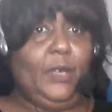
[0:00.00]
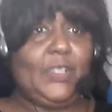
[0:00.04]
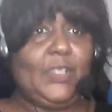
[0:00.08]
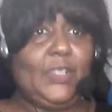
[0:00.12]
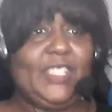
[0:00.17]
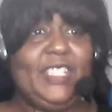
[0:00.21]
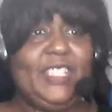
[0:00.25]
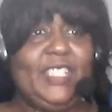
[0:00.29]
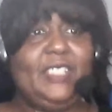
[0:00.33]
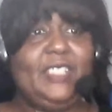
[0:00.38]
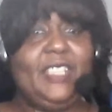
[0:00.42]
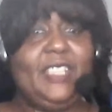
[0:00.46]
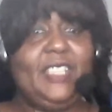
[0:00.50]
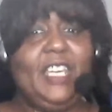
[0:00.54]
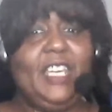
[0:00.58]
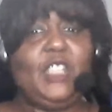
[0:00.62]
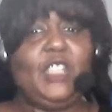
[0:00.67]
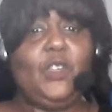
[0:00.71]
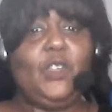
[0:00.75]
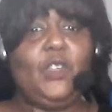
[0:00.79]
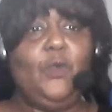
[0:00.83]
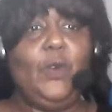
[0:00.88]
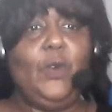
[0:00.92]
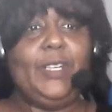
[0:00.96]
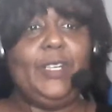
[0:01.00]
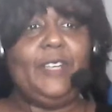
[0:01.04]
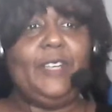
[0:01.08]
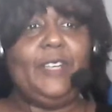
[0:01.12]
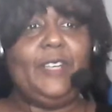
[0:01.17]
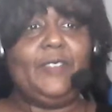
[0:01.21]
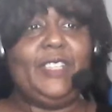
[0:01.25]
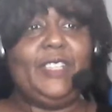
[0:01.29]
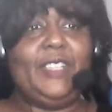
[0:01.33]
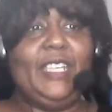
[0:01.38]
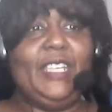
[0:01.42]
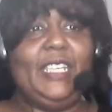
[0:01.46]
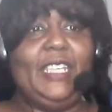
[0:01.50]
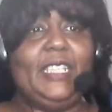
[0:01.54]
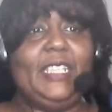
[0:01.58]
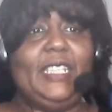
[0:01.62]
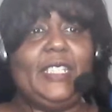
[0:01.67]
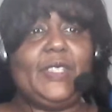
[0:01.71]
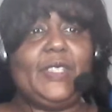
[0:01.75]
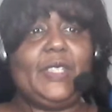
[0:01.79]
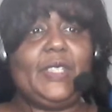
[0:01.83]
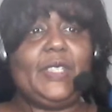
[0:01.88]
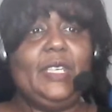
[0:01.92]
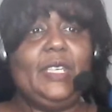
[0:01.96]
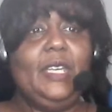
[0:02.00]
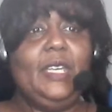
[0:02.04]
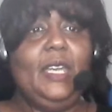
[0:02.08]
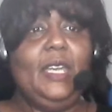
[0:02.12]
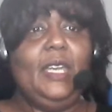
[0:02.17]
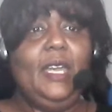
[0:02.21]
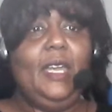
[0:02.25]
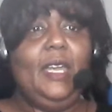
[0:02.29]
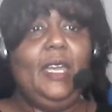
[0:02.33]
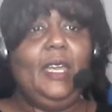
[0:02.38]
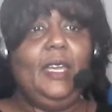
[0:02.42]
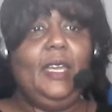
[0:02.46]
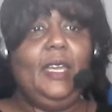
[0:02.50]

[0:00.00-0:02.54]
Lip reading: there is an indication of what everything is.